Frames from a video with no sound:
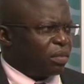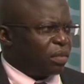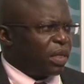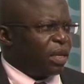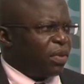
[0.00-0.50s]

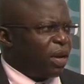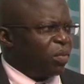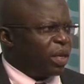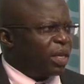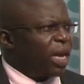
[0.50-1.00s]
the
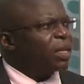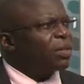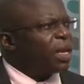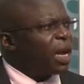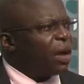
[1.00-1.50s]
environment
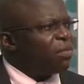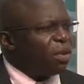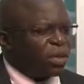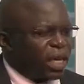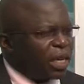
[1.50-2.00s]
actually have
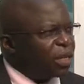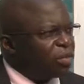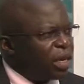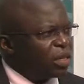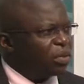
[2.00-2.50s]
alternative
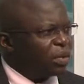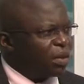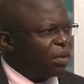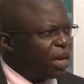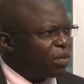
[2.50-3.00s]
ways of
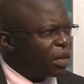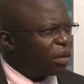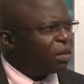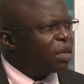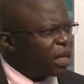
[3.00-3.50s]
surviving
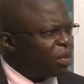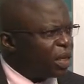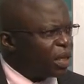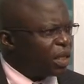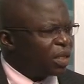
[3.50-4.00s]
or income
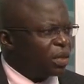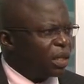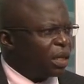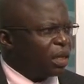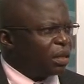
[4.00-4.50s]
generation.
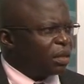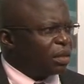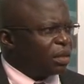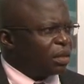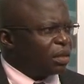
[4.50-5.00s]

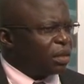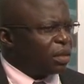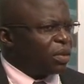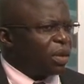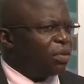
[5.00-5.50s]

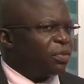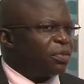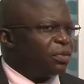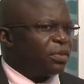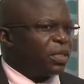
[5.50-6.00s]
So if
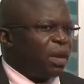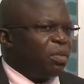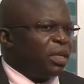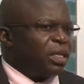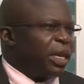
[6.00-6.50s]

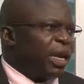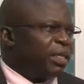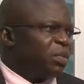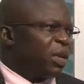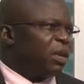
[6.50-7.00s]
somebody, say, has
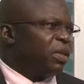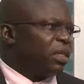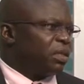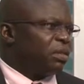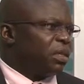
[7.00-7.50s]
a private
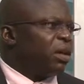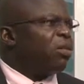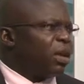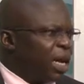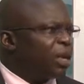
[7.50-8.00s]

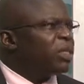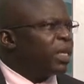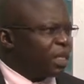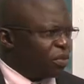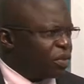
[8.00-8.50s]
land which
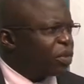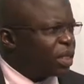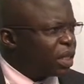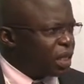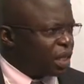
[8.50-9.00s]
has a
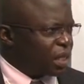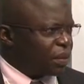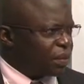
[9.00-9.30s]
forest in it,